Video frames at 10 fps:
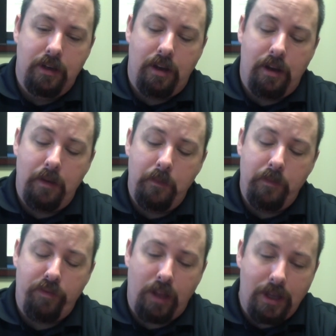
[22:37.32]
um,
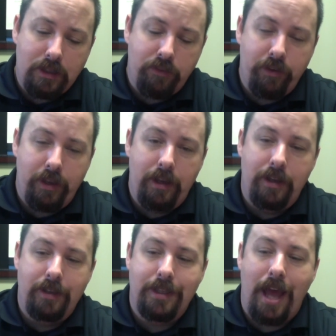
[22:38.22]
philosophy
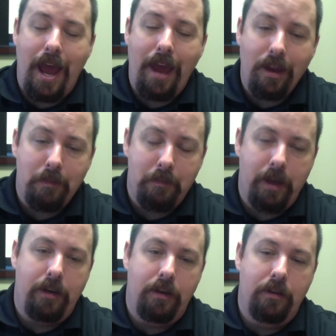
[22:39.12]
is the
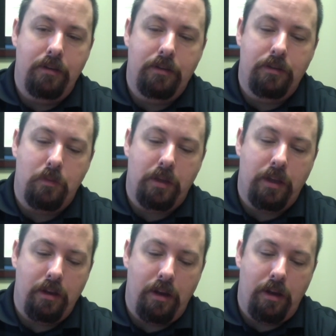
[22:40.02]
handmaiden. This is what
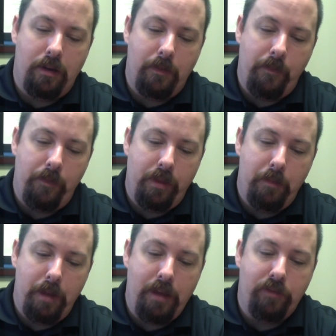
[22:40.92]
the um,
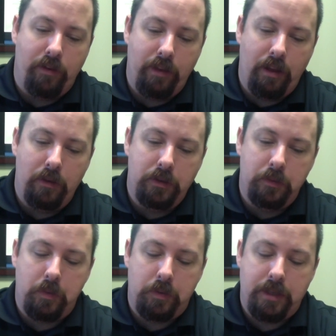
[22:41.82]
medieval theologians
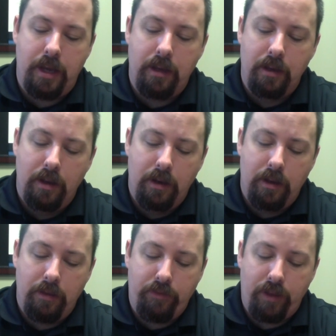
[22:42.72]
will say
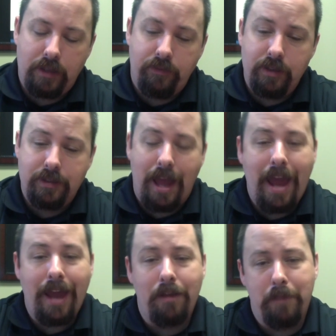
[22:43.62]
that philosophy is the
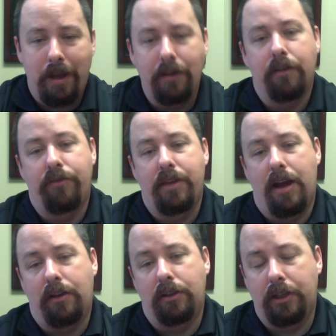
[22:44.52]
handmaiden of
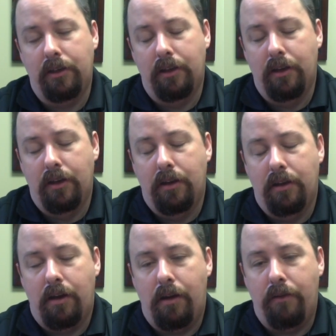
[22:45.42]
theology.
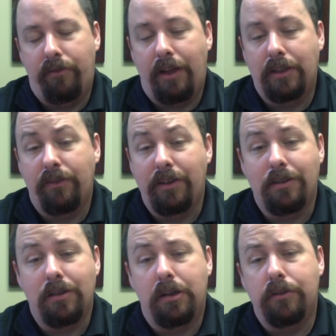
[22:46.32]
Uh, philosophy
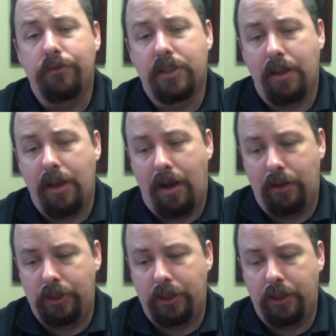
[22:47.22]
serves
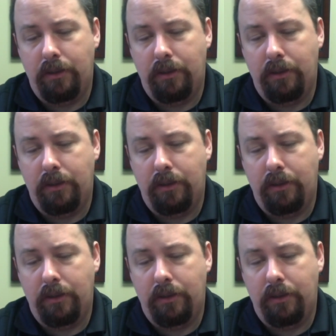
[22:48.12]
theology,